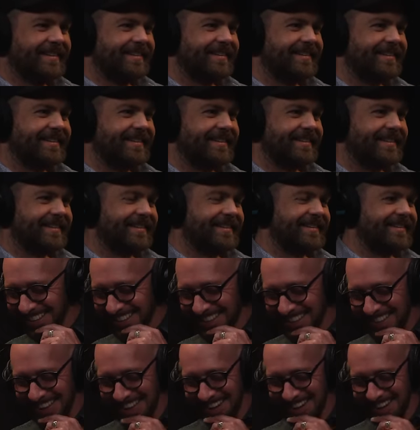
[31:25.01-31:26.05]
you know.
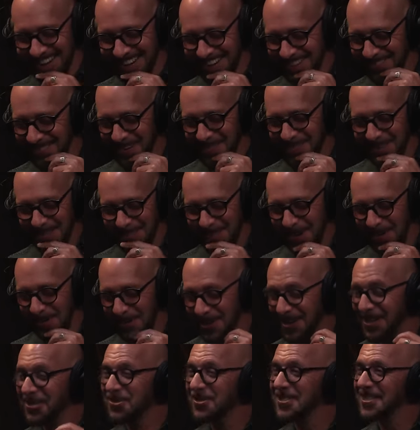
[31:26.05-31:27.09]
That uh, maybe that's why
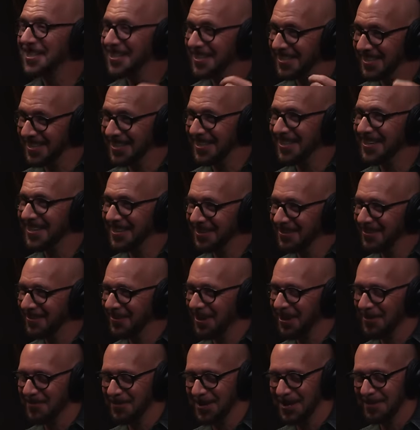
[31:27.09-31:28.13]
my interest is in the
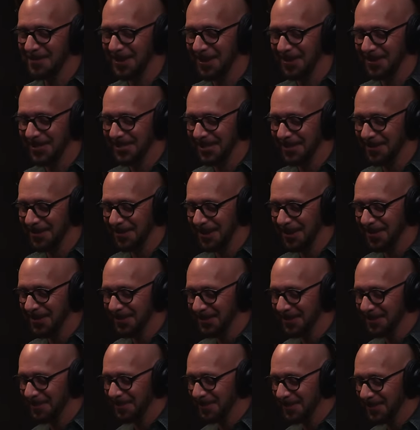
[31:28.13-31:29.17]
while I'm reading about all these other
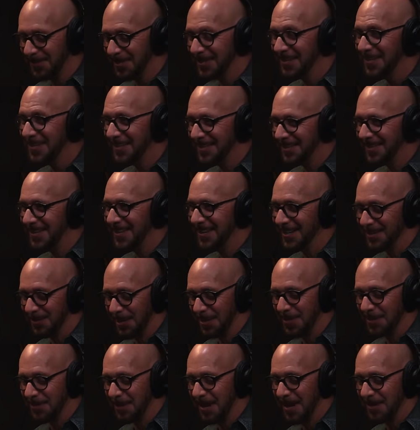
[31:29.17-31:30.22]
other things. I
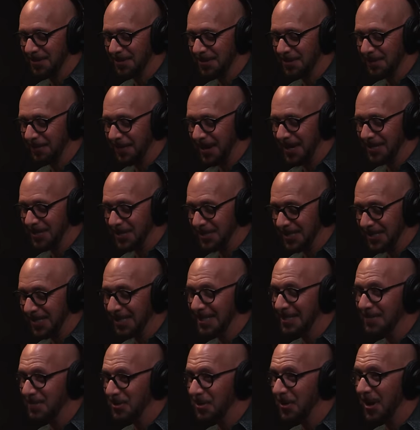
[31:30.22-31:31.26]
think my house was a fascist
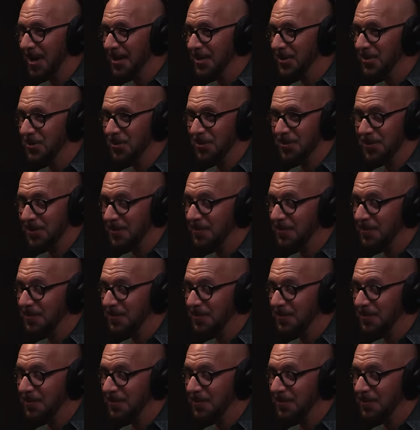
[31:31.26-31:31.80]
system you had to sort of